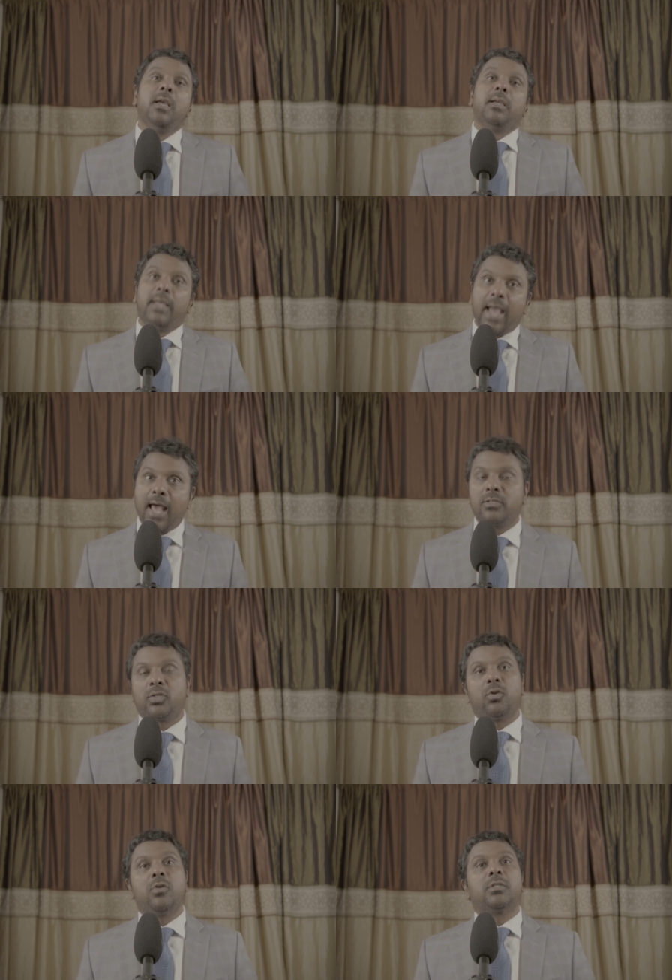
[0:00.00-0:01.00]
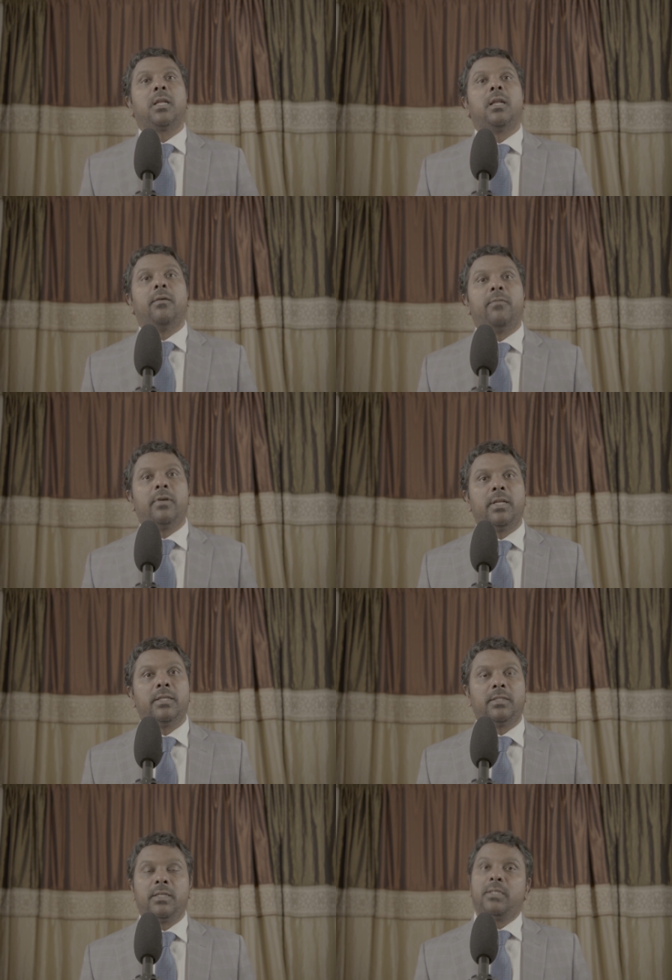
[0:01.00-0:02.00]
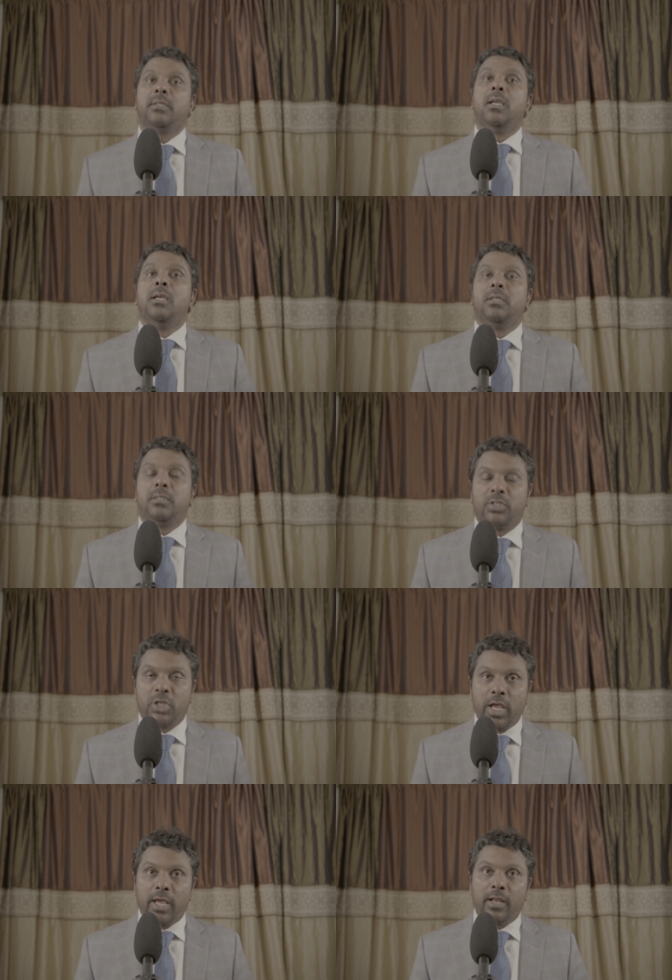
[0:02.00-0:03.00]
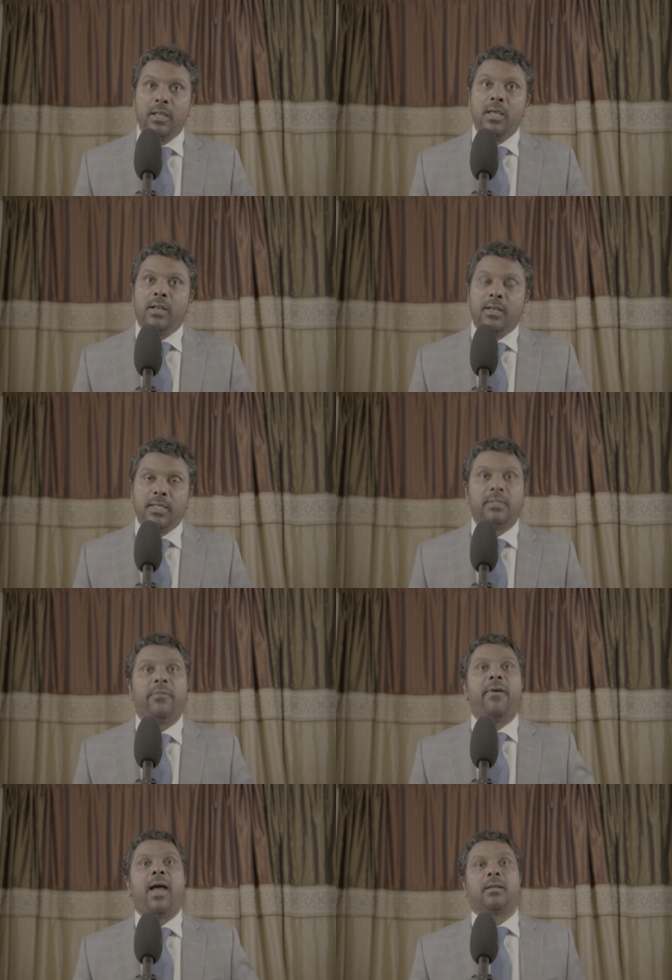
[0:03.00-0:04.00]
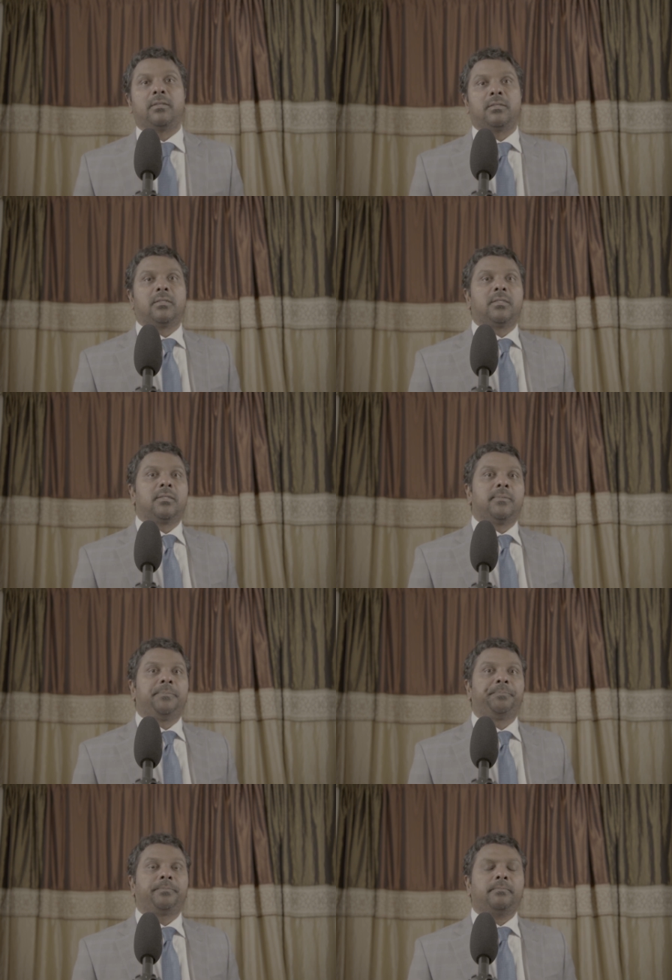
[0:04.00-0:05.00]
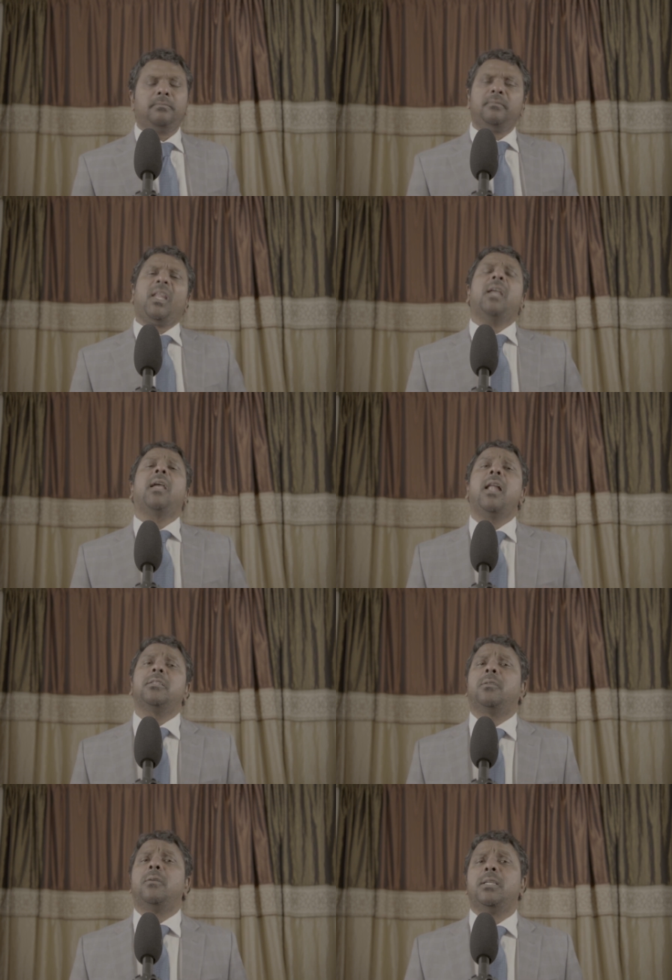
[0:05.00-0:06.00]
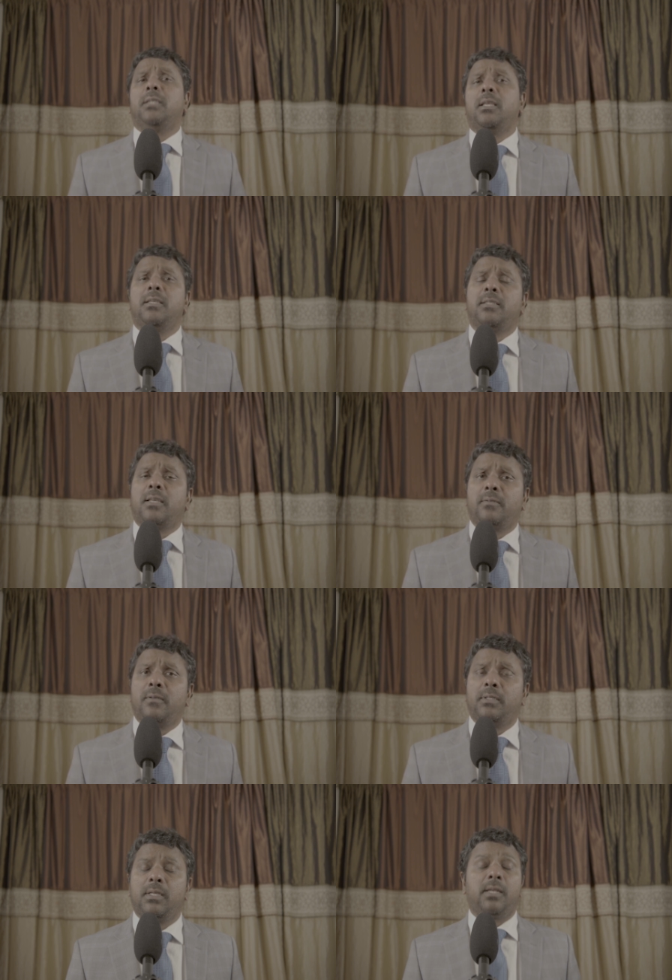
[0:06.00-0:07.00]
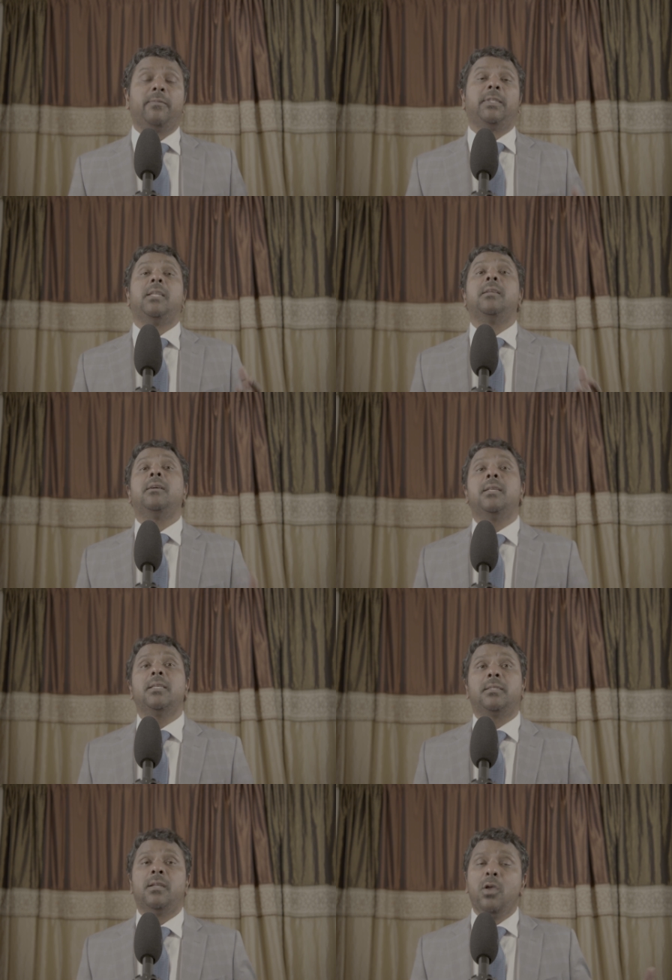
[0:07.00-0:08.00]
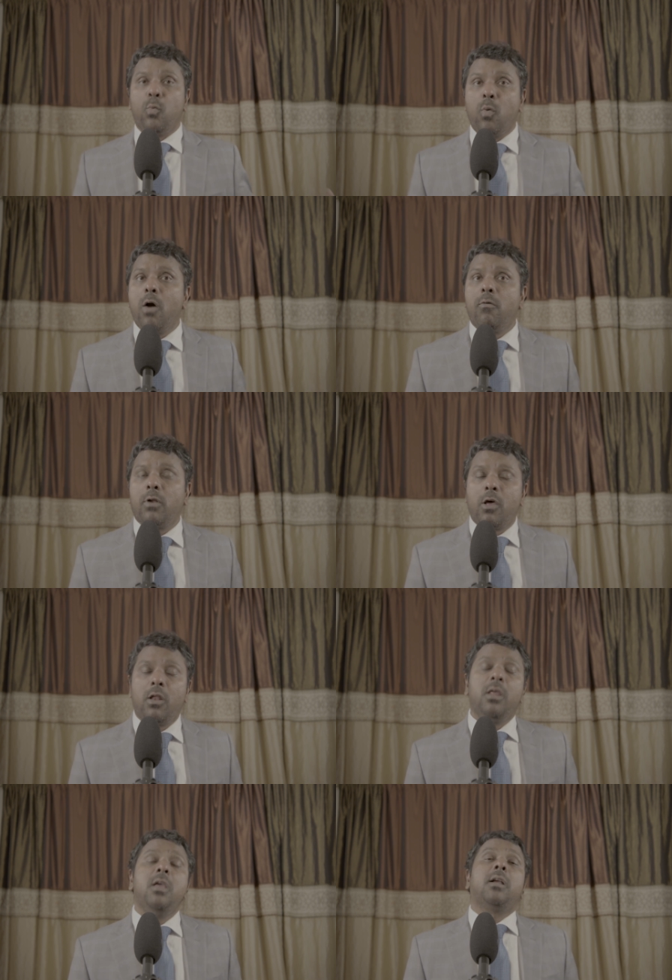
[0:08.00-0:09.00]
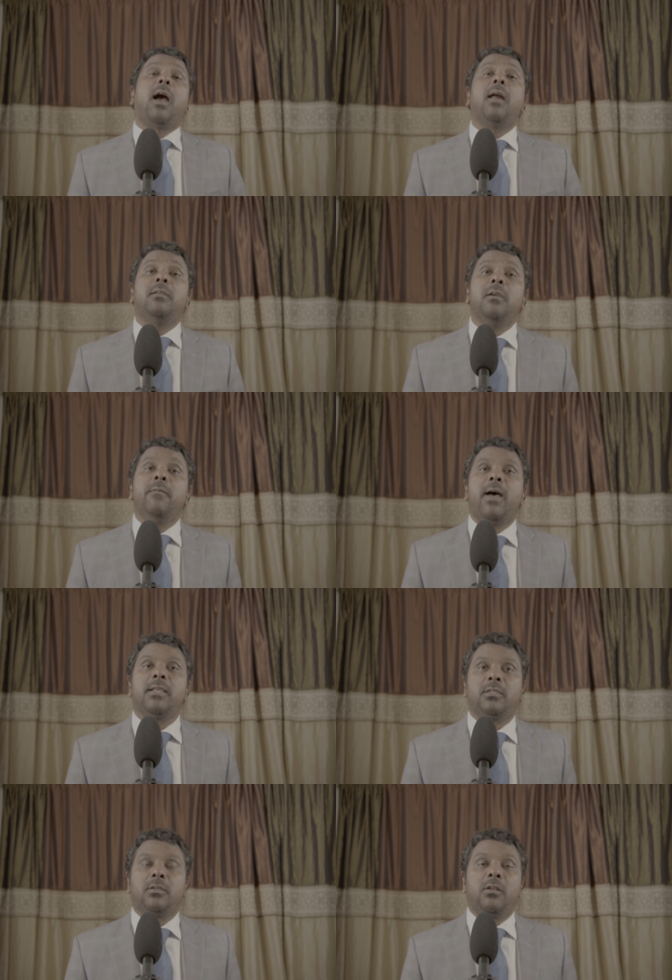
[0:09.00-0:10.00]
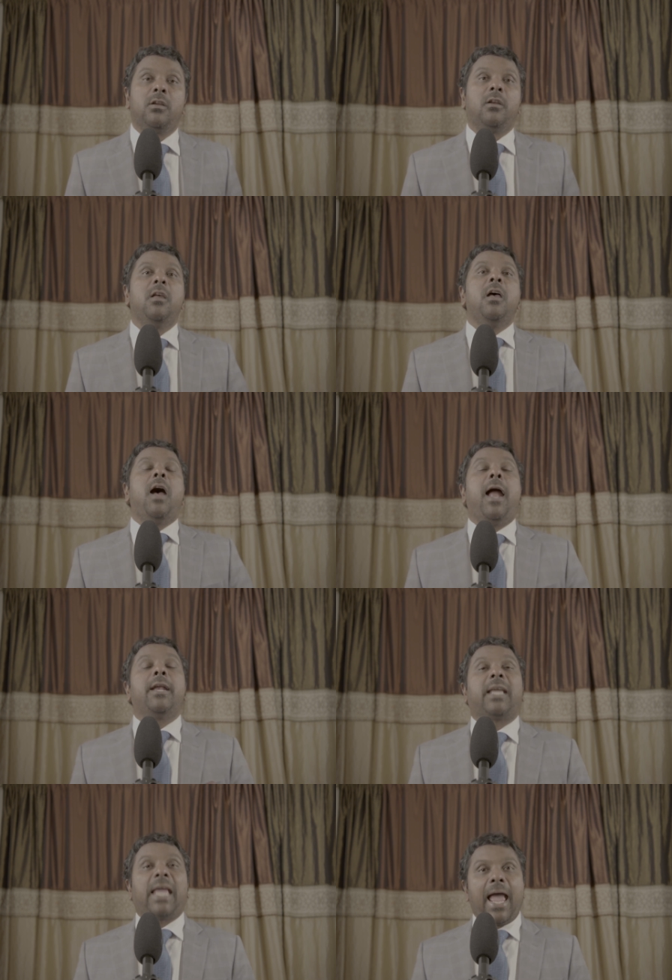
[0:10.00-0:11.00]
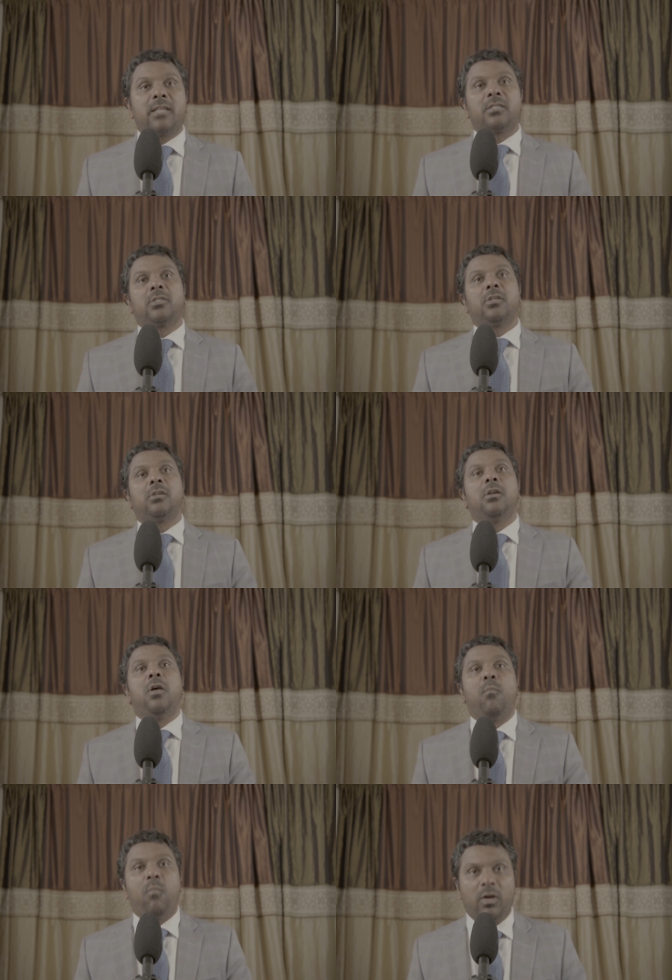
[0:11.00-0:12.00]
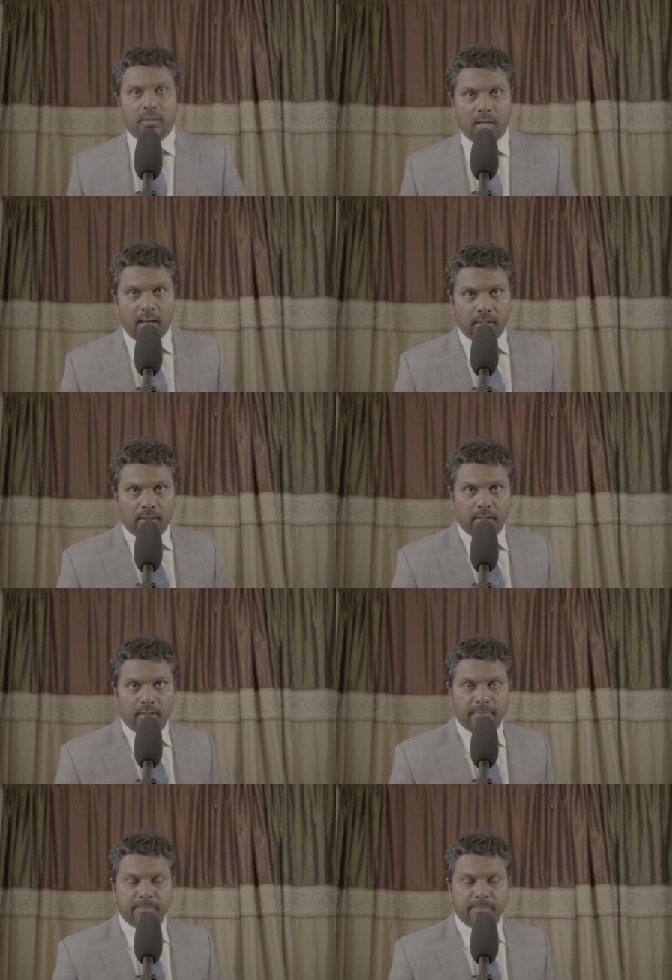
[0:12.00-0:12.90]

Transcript: gallstones and liver disease share risk factors. Gallstone disease is associated with increased overall cardiovascular and cancer mortality.